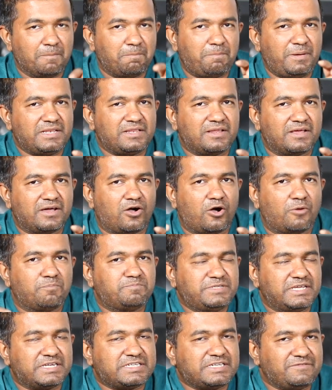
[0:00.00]
But
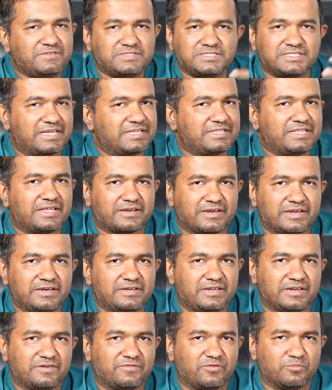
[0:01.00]
objective is to get the
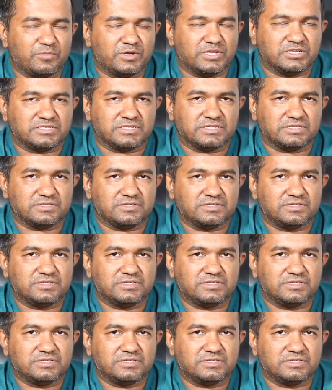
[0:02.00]
rent information.